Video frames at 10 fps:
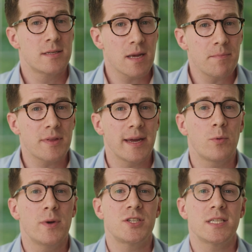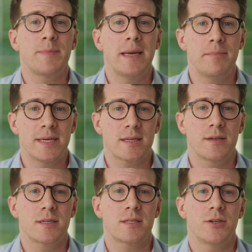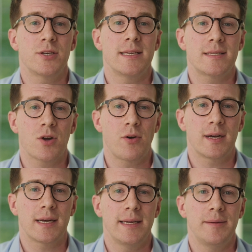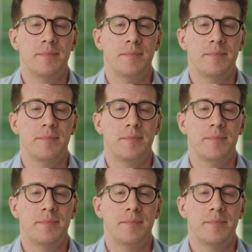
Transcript: something which has been misunderstood historically.